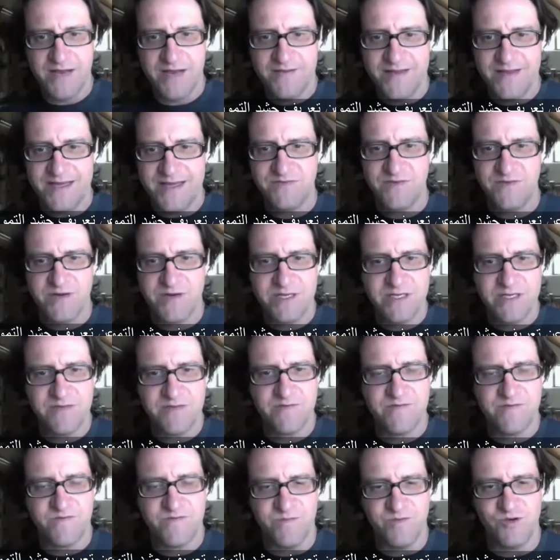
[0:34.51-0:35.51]
That's very
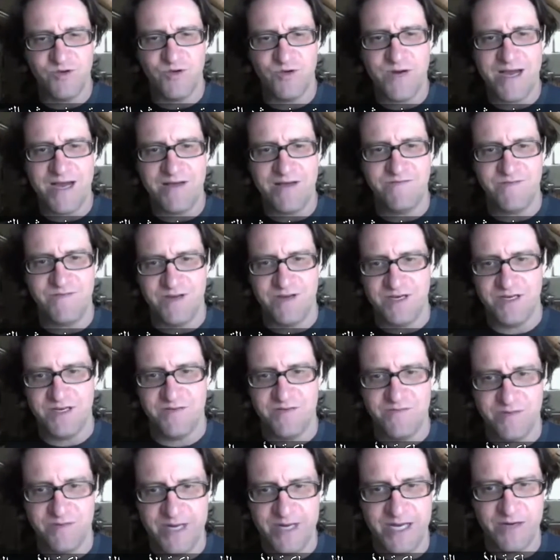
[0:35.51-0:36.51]
different from crowdfunding
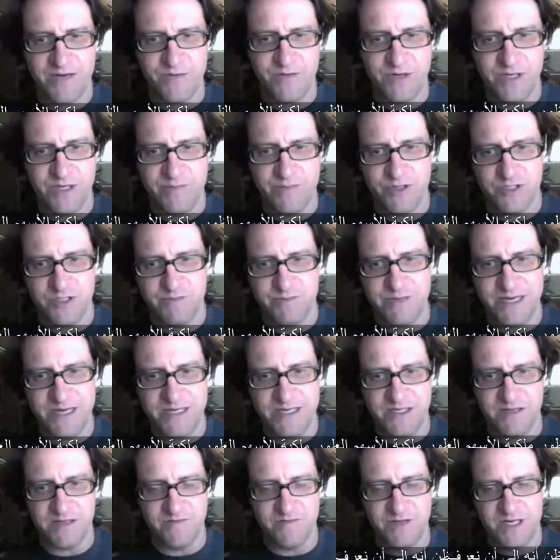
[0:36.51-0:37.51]
from an equity
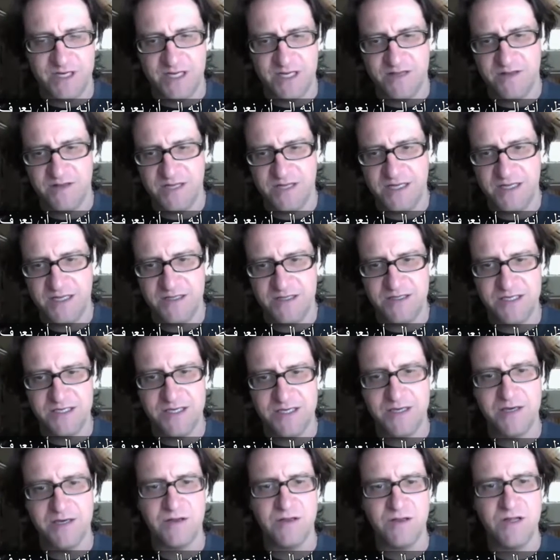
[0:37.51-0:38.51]
perspective. And I think
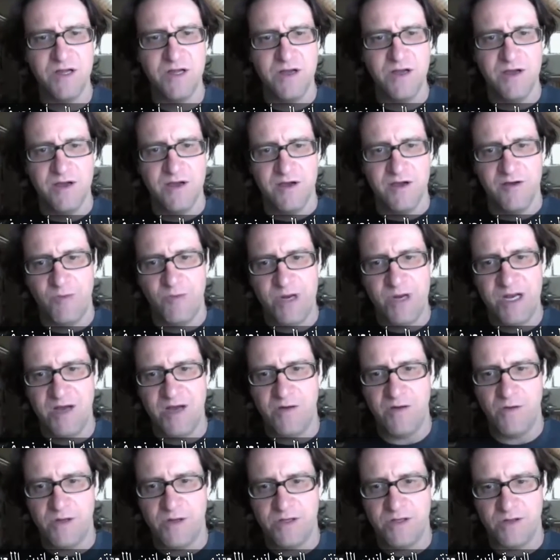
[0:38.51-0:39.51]
until we
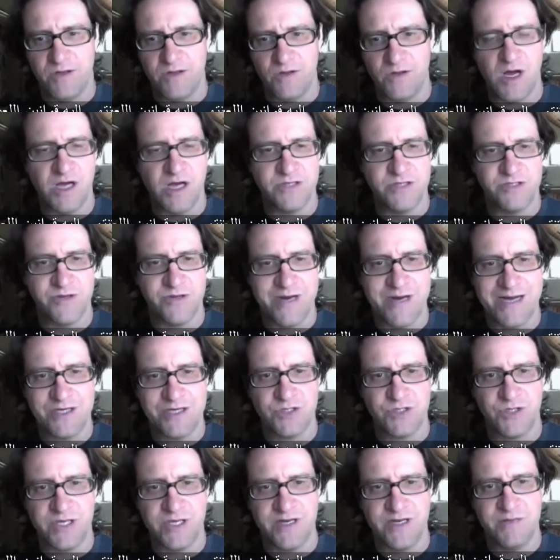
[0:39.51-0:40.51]
know what the laws are
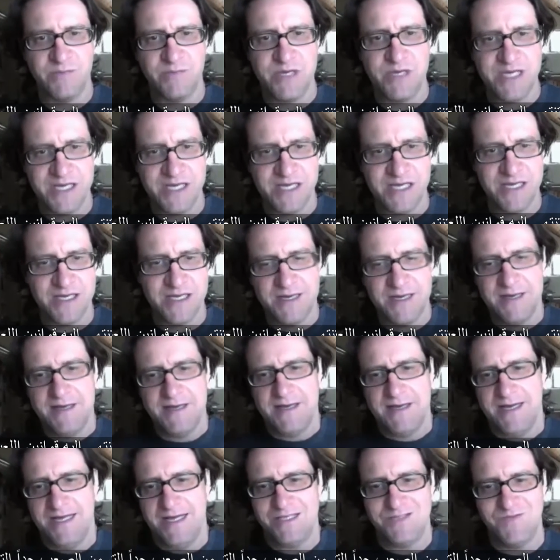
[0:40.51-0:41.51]
actually going to be,
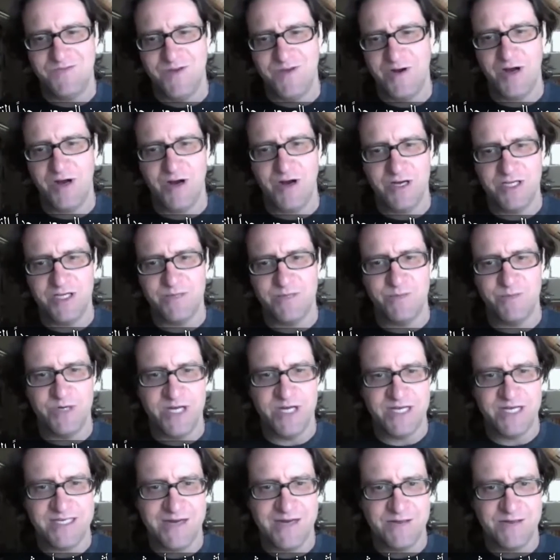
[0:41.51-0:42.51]
it's very hard to
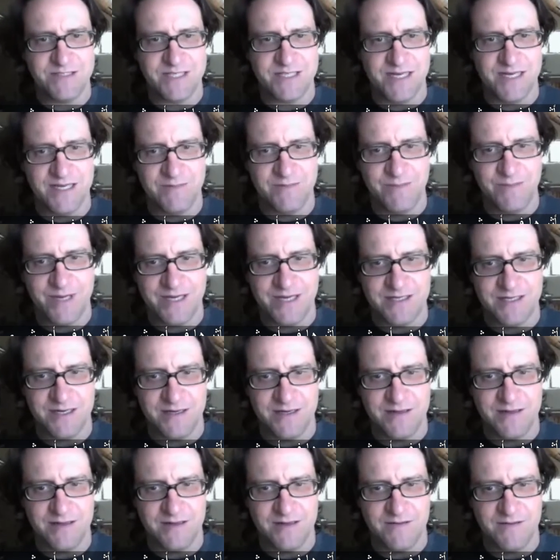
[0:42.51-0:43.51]
predict how it's going to impact things.